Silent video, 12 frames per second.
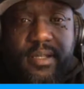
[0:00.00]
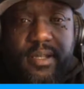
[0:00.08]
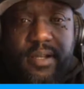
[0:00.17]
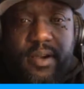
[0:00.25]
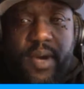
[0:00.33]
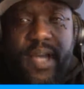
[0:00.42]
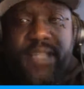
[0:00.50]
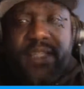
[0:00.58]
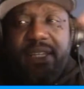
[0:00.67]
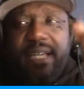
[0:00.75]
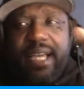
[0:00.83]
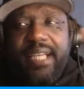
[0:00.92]
Kawhi
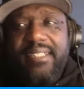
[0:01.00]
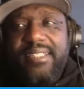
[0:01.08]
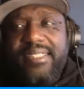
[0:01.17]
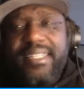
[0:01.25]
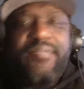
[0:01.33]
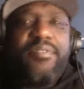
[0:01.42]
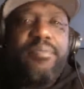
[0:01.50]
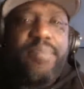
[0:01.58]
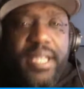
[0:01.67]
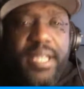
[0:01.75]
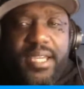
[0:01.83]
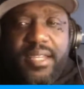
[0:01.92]
Leonard has never
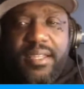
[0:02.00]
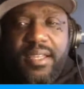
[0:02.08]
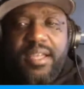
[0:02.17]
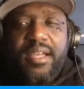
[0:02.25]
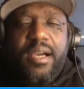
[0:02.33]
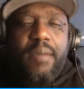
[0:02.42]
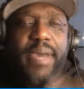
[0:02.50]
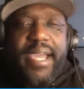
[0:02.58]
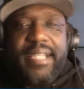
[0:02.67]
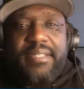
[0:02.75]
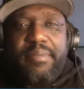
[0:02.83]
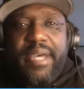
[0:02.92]
played a
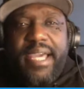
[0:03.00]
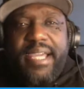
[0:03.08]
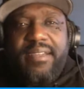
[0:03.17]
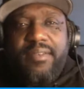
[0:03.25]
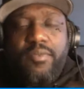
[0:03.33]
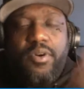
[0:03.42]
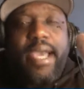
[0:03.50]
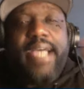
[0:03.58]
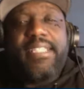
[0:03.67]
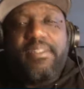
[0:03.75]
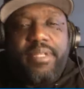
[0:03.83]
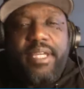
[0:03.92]
back-to-back. Well,
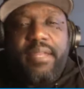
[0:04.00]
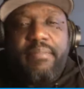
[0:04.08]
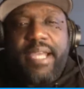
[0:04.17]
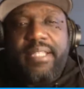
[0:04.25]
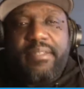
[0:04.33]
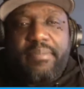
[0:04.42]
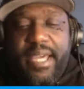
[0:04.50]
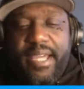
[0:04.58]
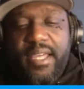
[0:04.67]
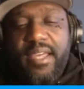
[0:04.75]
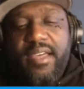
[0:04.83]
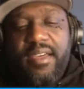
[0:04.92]
hasn't played a back-to-back
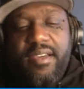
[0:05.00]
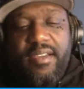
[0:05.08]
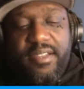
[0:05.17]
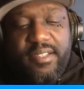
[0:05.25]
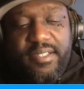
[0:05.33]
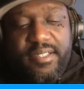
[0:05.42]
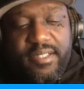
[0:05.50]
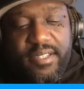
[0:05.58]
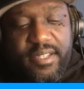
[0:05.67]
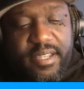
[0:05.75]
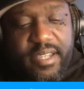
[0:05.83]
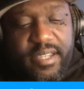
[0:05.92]

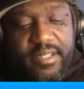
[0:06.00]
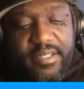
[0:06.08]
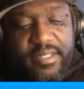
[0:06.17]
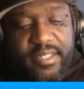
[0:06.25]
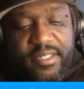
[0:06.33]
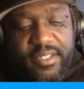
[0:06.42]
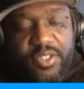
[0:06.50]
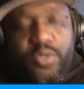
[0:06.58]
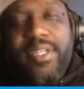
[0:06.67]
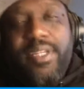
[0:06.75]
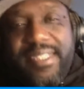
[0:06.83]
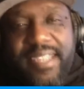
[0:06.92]
since
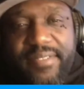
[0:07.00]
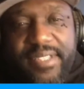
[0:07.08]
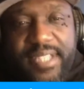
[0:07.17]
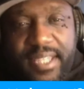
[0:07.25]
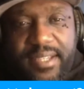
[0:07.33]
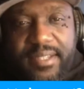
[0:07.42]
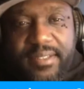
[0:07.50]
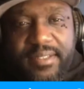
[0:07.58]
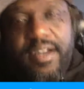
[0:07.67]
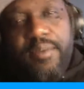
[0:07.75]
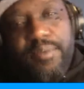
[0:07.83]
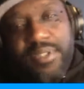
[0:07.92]
2017
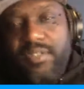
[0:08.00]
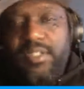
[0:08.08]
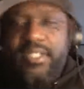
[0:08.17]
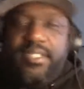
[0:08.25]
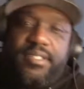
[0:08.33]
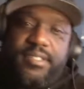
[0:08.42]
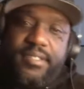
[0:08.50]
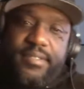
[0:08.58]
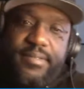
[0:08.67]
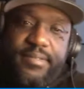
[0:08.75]
up until this season,